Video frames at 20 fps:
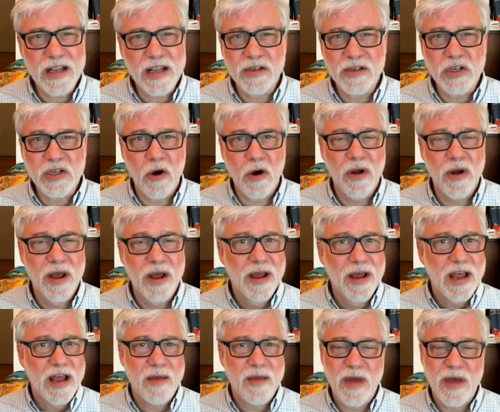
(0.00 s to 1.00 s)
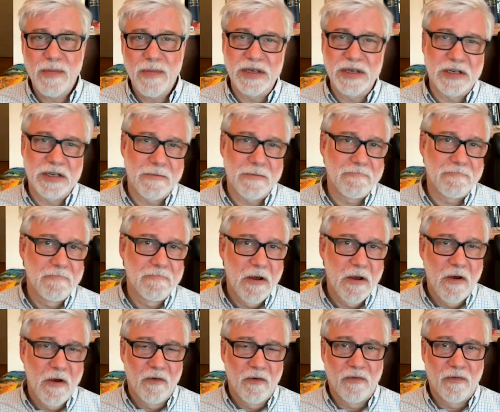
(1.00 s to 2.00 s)
So it may be some
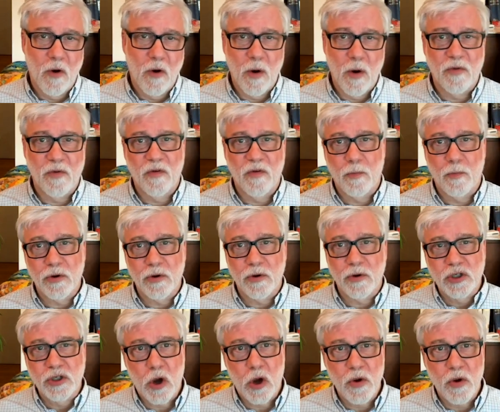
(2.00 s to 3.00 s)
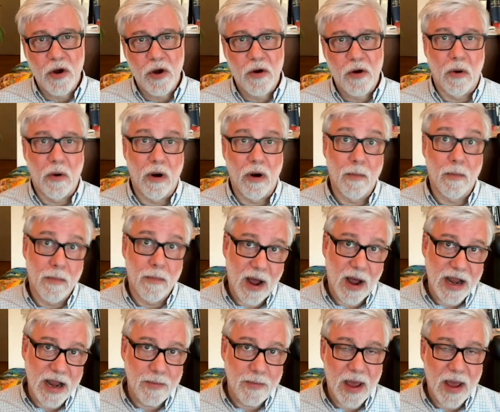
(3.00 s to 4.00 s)
form of a persona or a
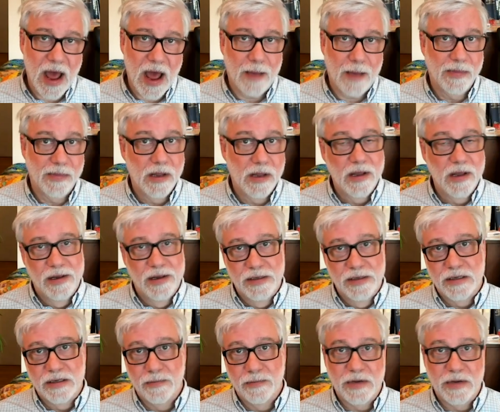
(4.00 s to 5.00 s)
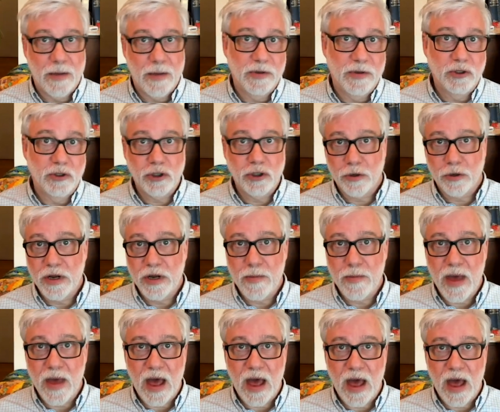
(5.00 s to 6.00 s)
mind map, some type of journey
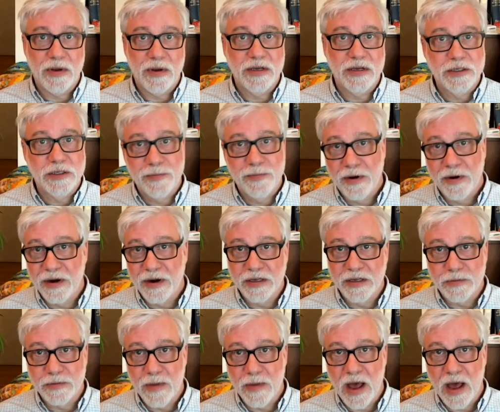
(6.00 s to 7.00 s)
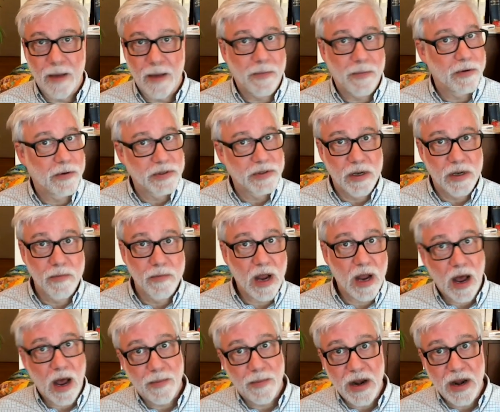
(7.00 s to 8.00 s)
map, an experience map, or some
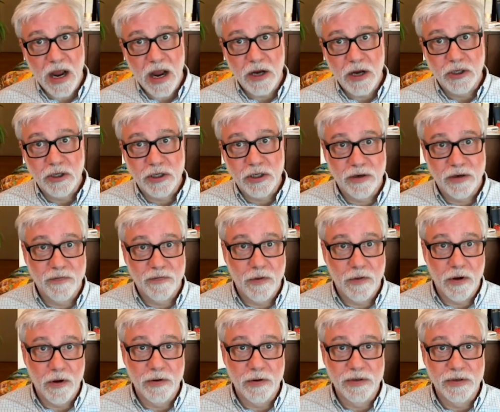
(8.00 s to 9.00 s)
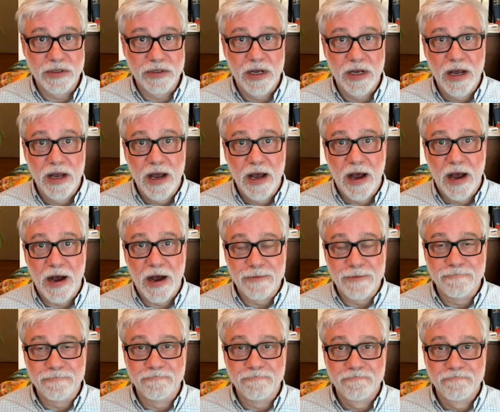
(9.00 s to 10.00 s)
combination of those.
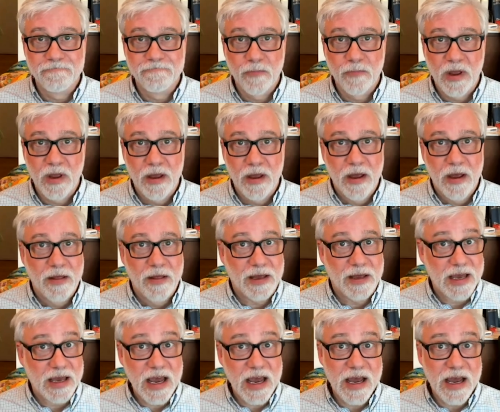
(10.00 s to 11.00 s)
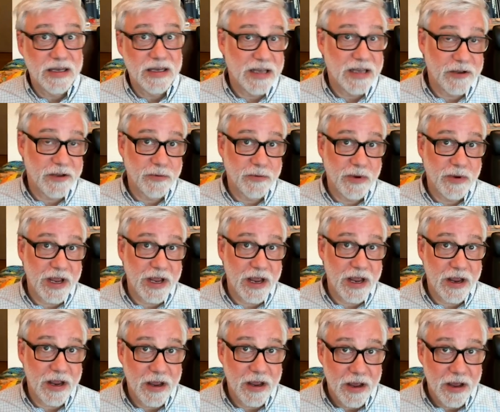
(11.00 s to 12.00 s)
The key is, as
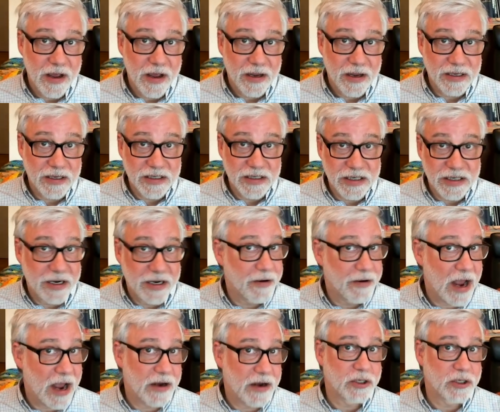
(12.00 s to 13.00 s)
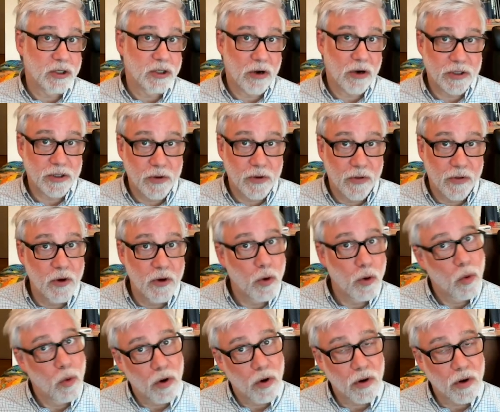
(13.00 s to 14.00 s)
we consider how to structure the new
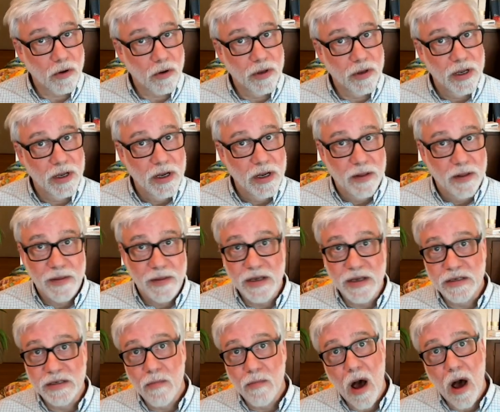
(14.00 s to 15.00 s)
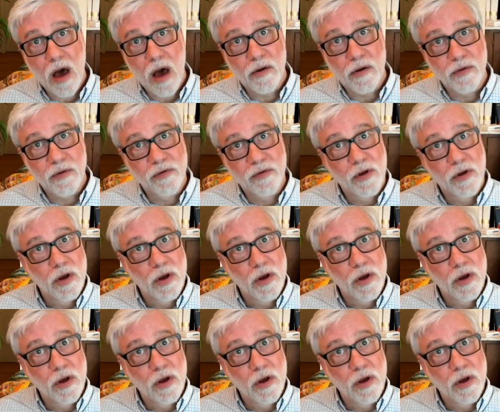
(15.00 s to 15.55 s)
world, these models